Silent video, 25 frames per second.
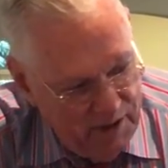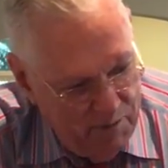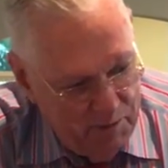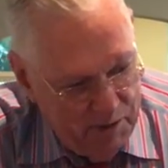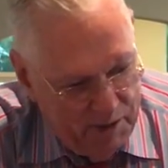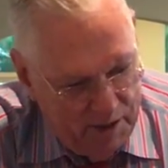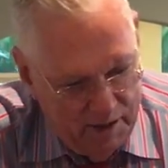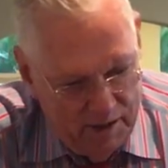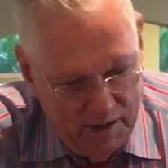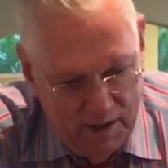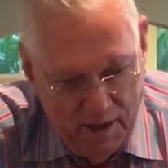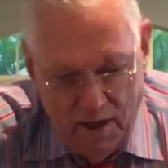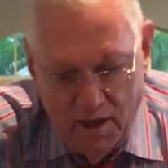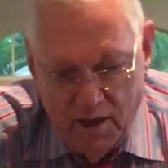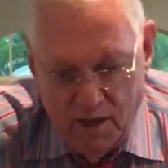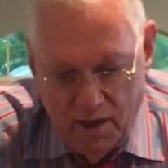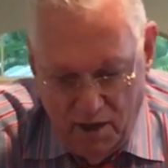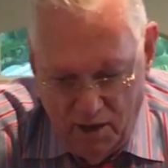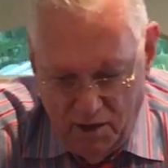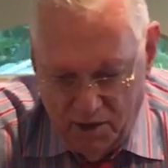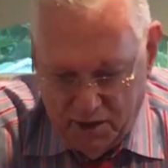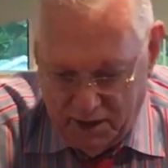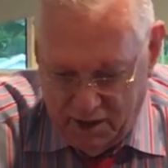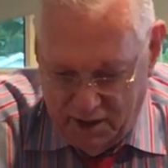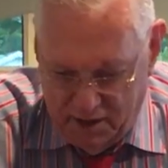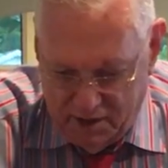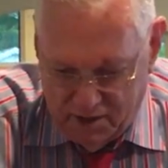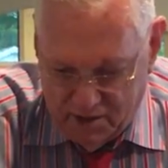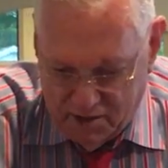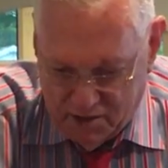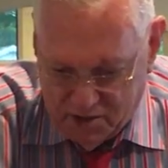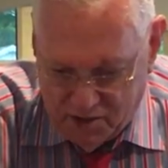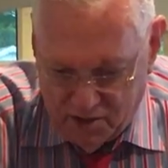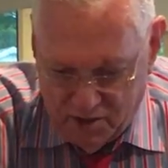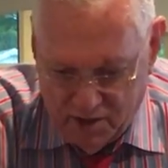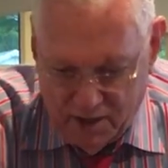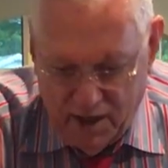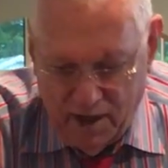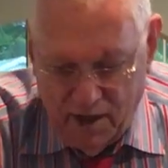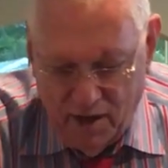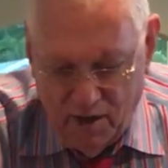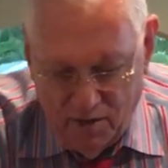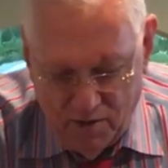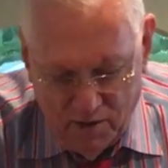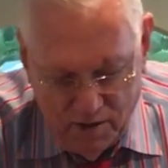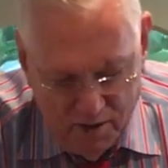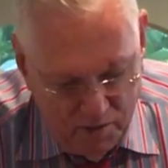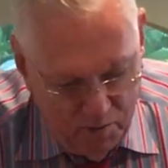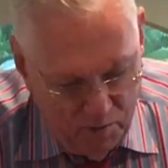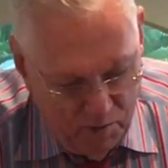coming in. Okay, so
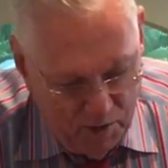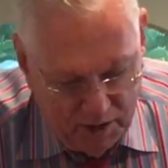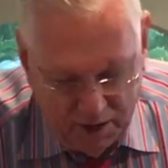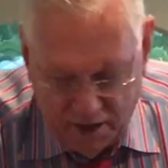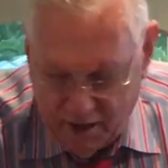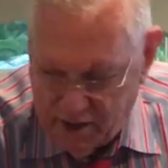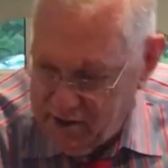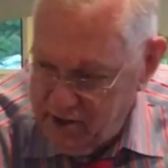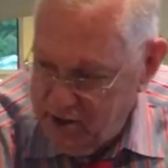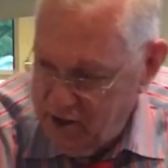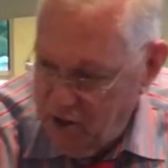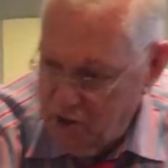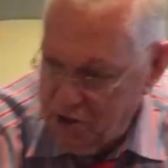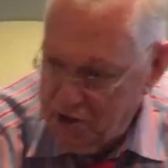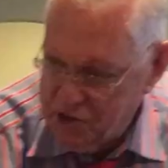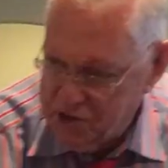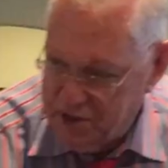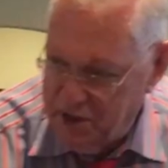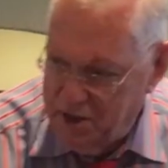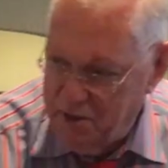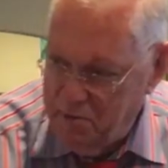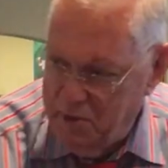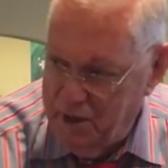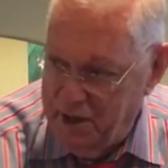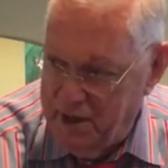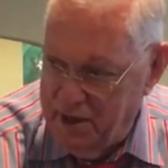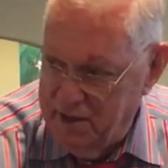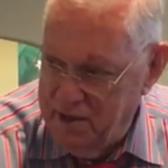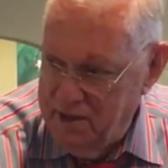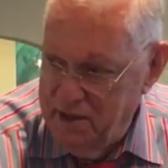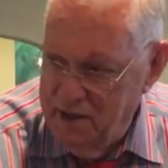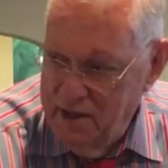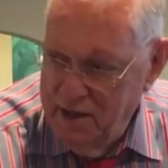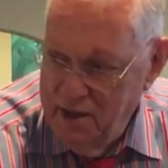now we're gonna notice in a minute,